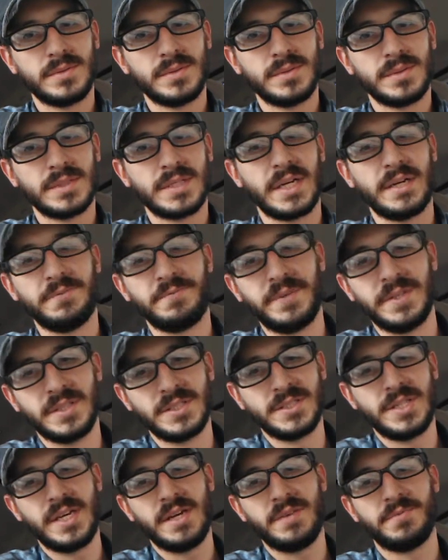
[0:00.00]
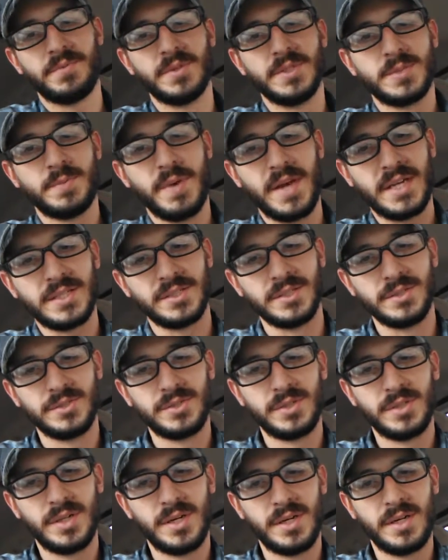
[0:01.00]
what kind of feelings do you have from this
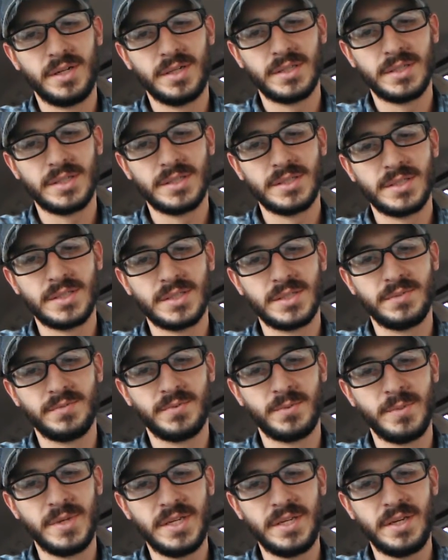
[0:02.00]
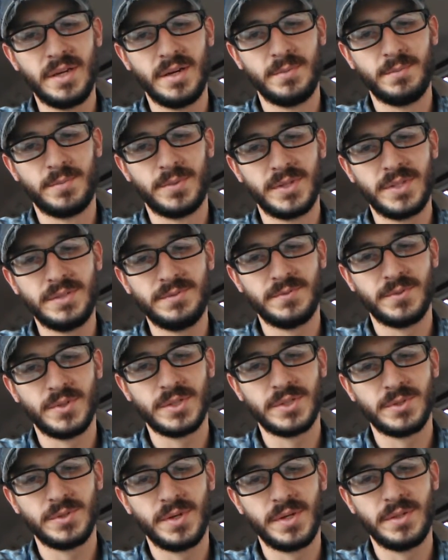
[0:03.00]
passage? Because uh, for me, I'm pretty
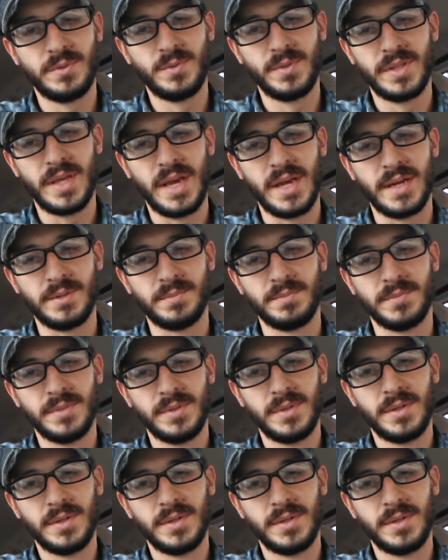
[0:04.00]
frustrated with Adam.